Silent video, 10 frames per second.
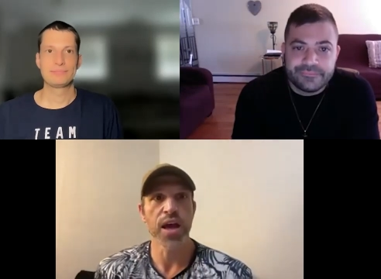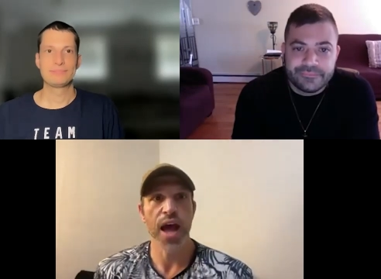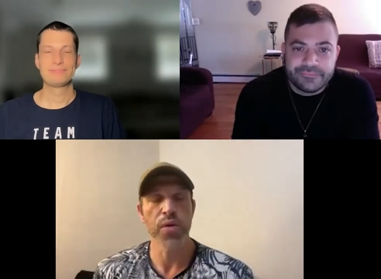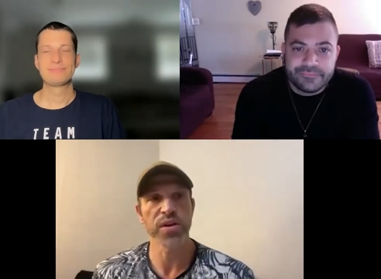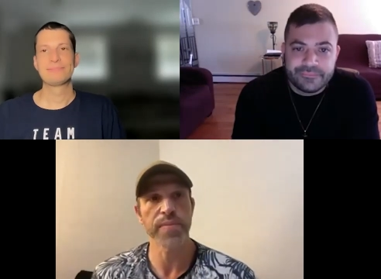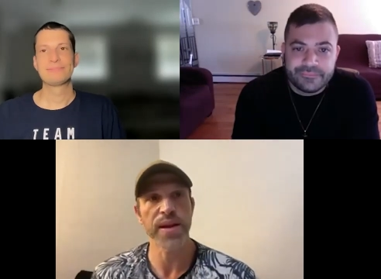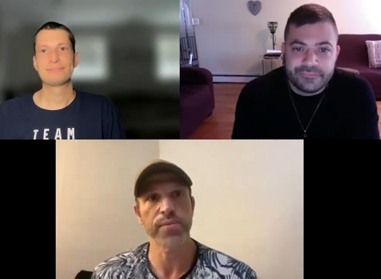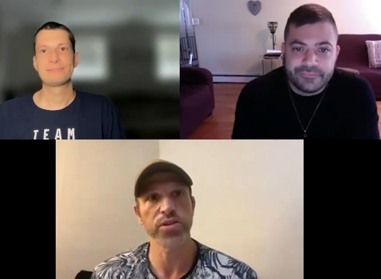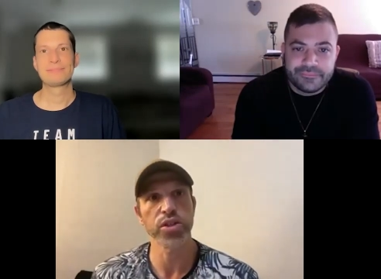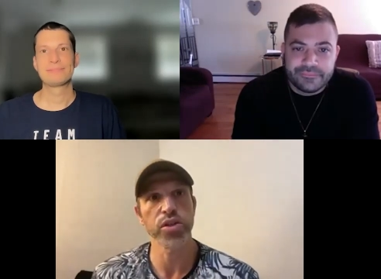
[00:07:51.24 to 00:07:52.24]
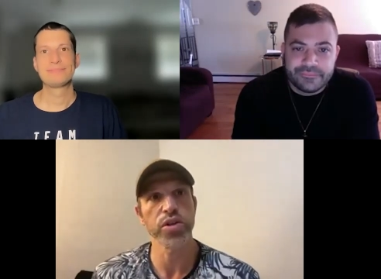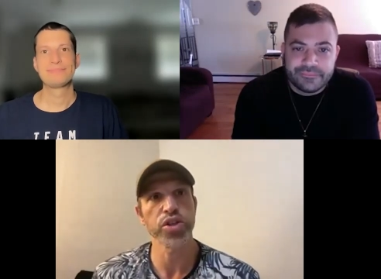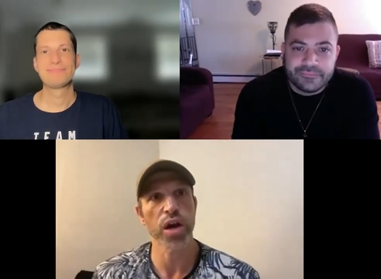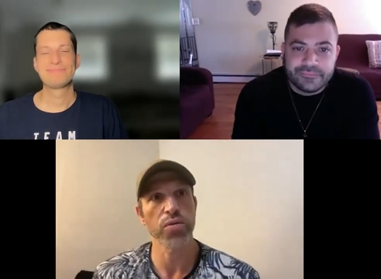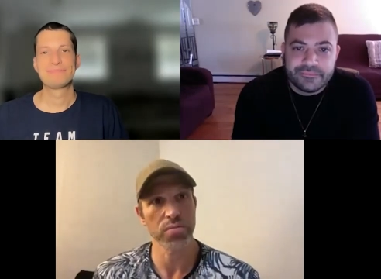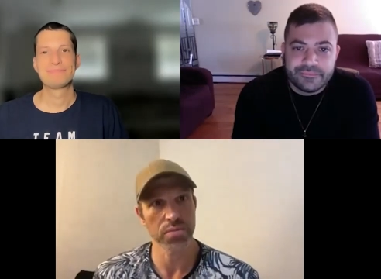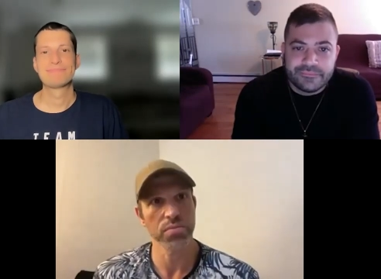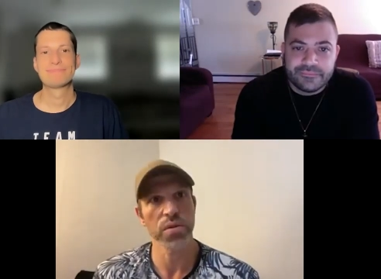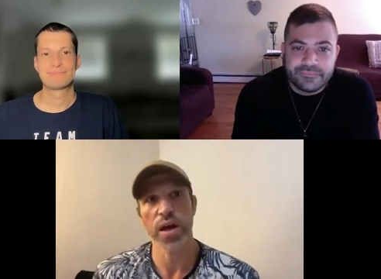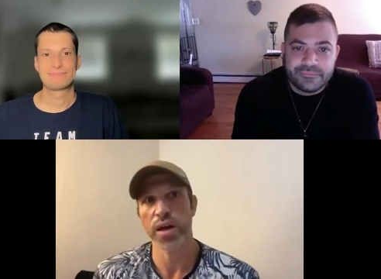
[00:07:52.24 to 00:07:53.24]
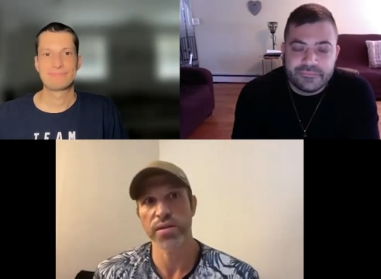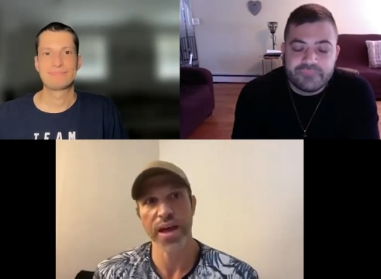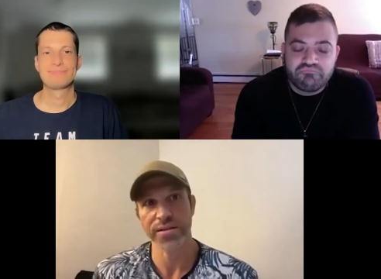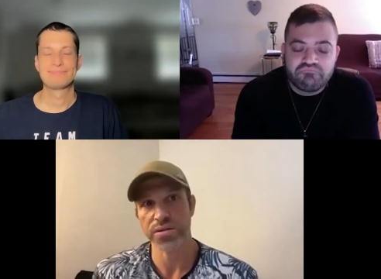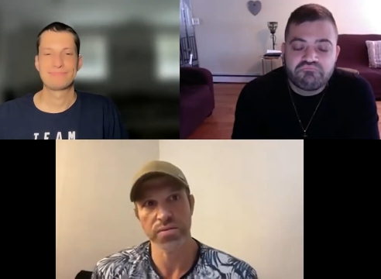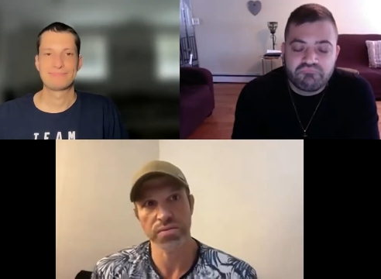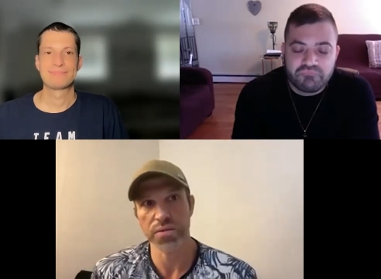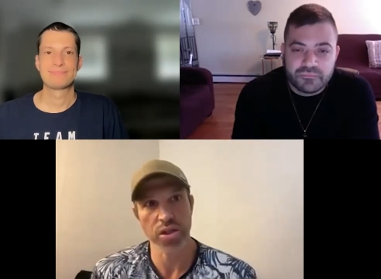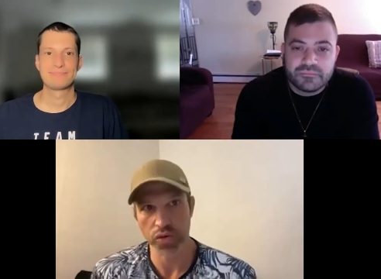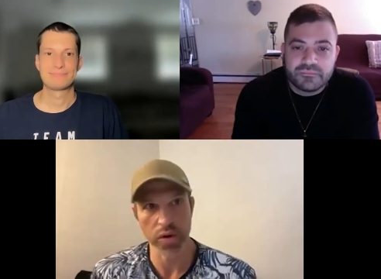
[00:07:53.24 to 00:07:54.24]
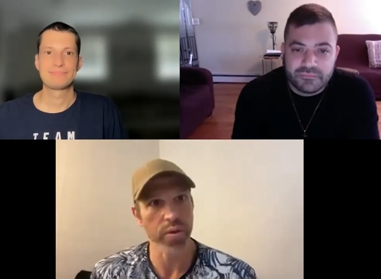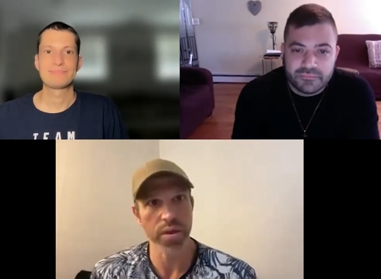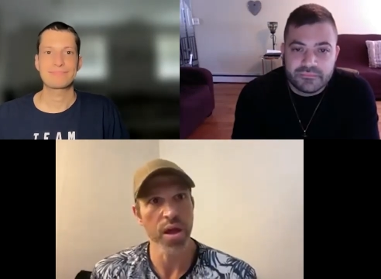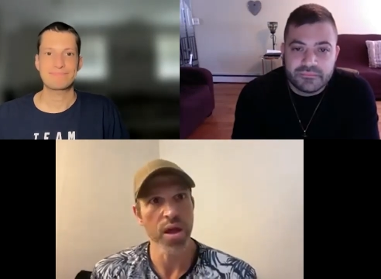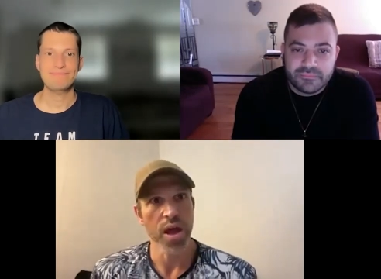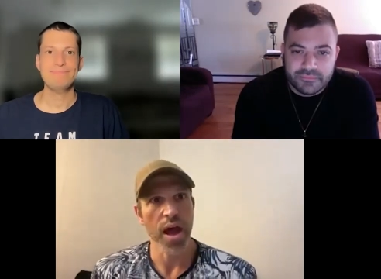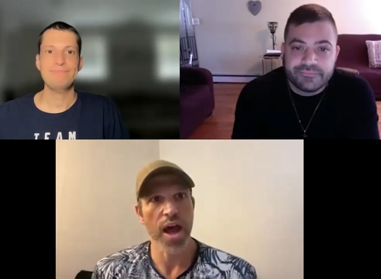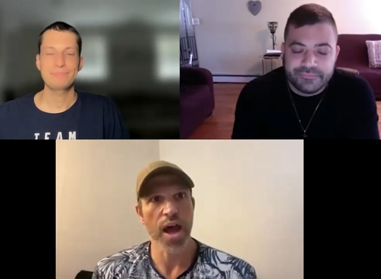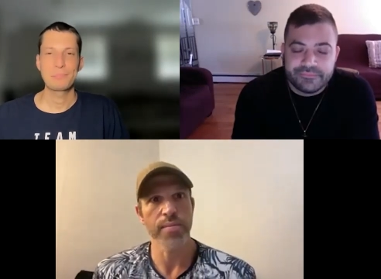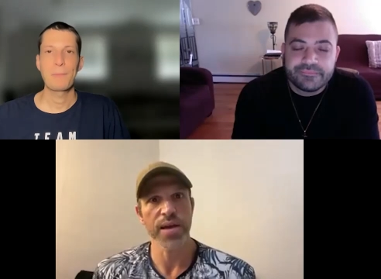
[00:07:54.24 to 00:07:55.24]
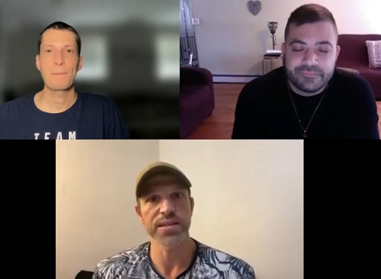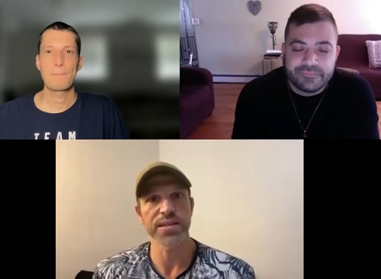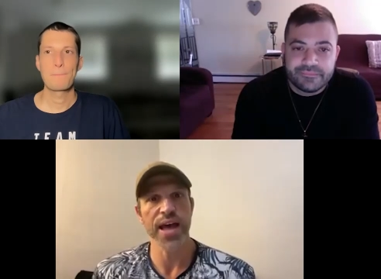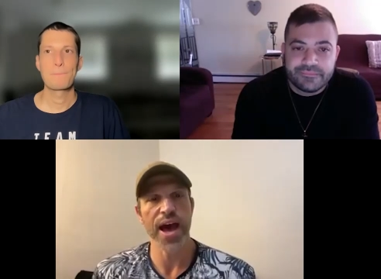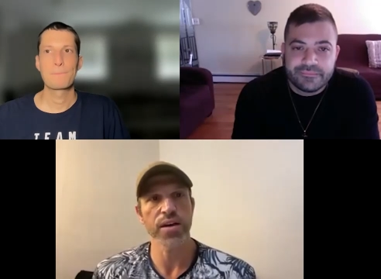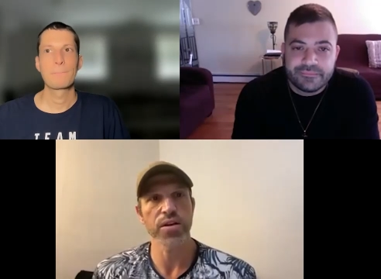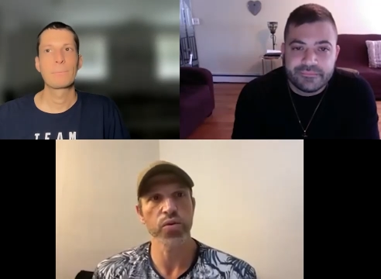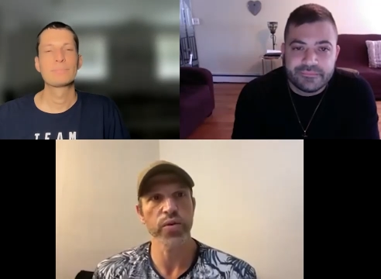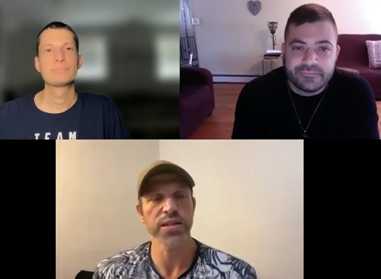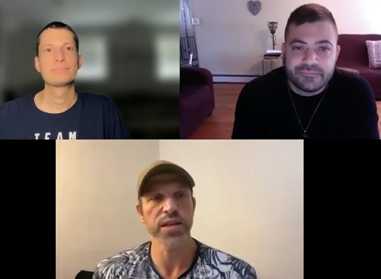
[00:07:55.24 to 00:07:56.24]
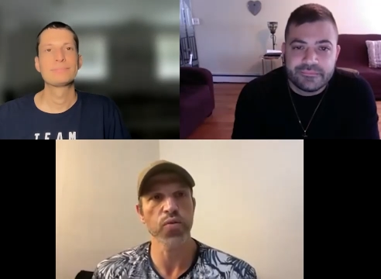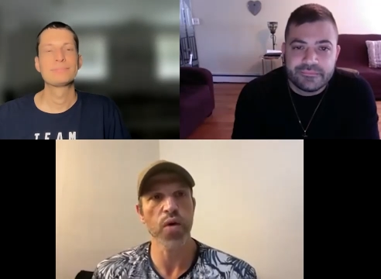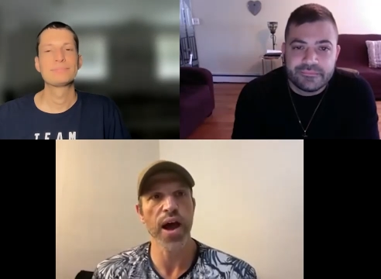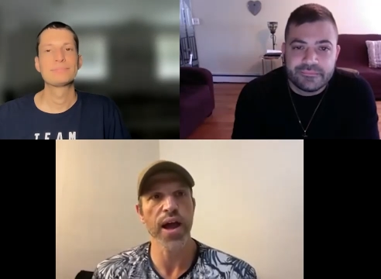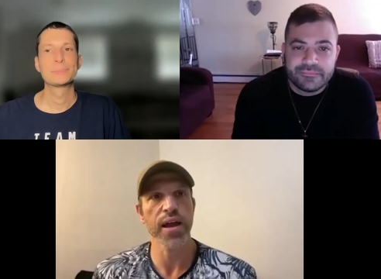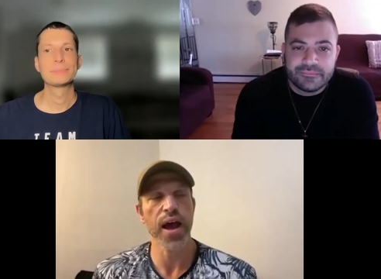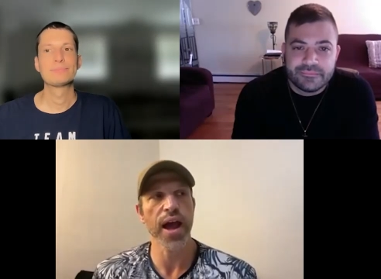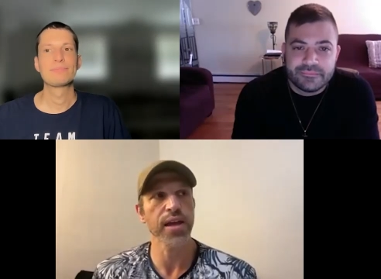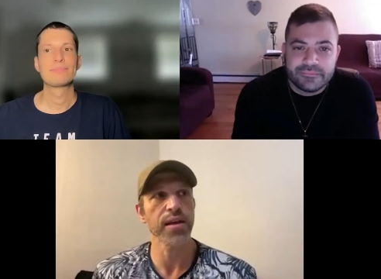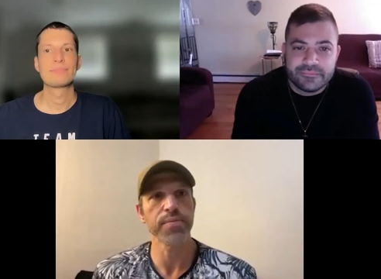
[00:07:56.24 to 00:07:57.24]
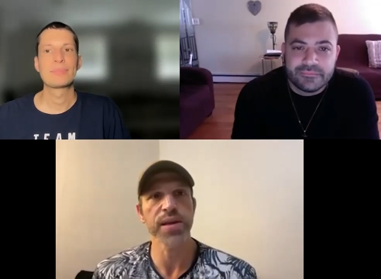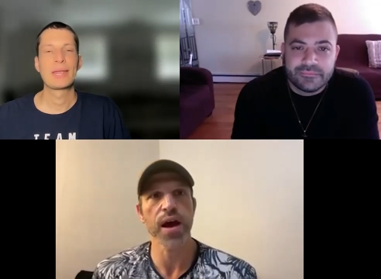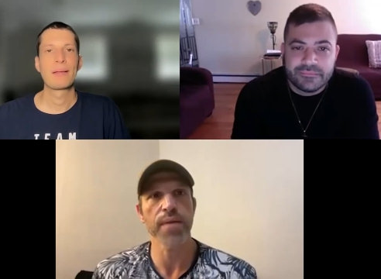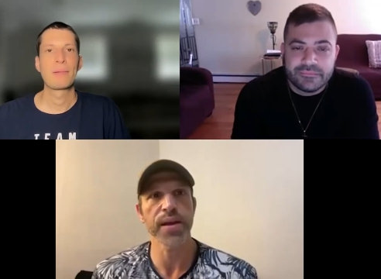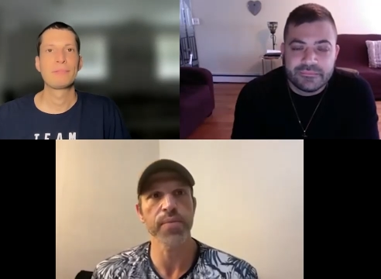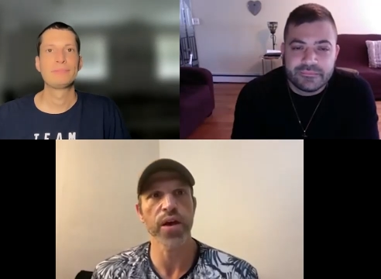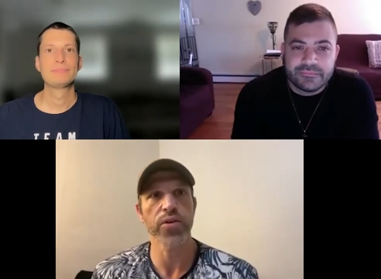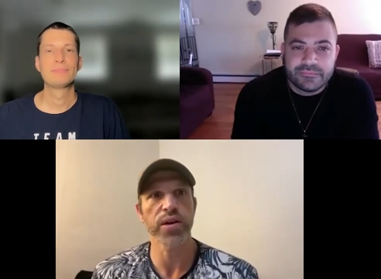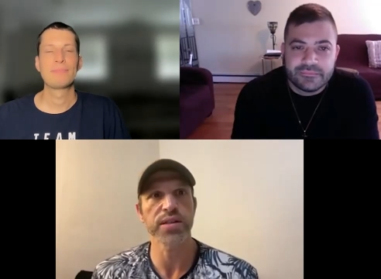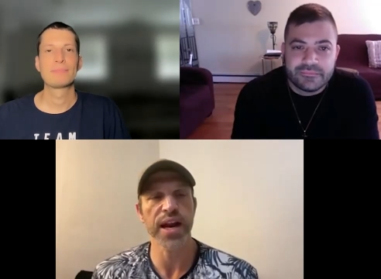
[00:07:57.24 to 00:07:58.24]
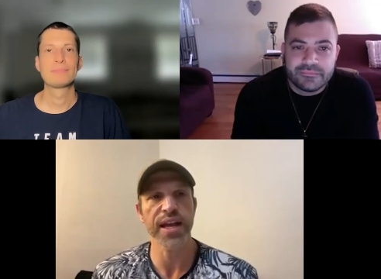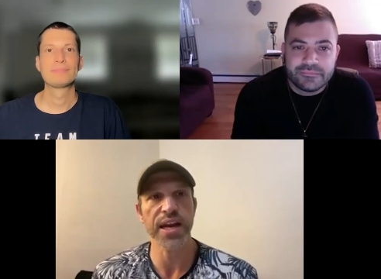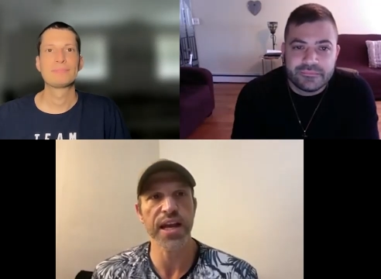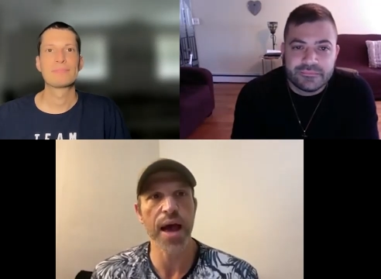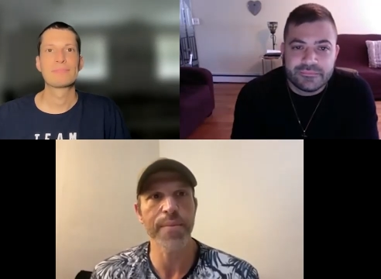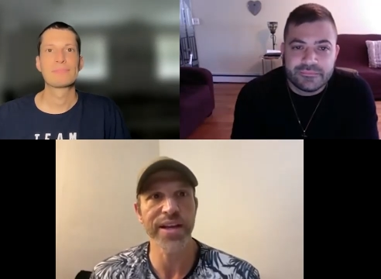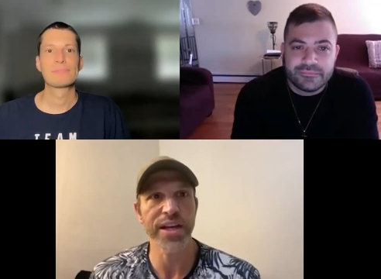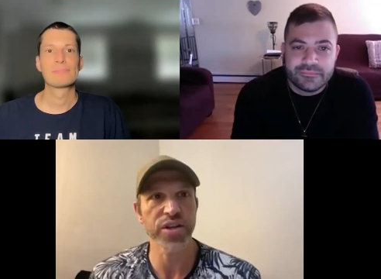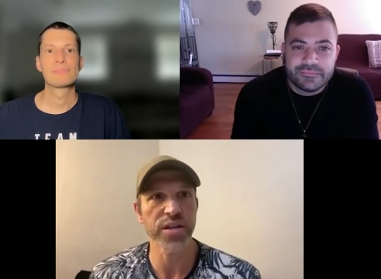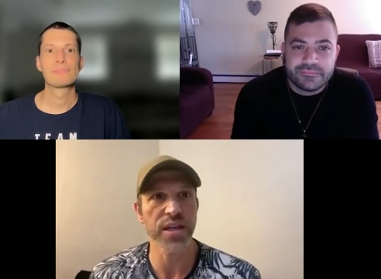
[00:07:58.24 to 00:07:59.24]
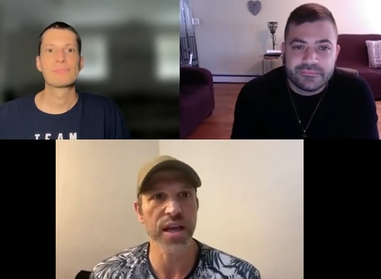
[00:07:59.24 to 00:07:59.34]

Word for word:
Speaker 1: I wouldn't have been able to do the show. That's the truth. Is that the reason why I can be on Big Brother is that I get accommodations